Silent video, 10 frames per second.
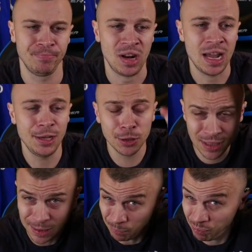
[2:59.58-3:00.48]
I
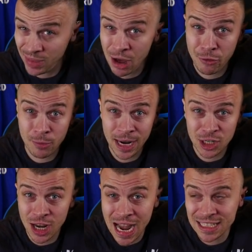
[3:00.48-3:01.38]
used that
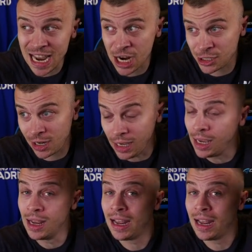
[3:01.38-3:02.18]
formation guys actually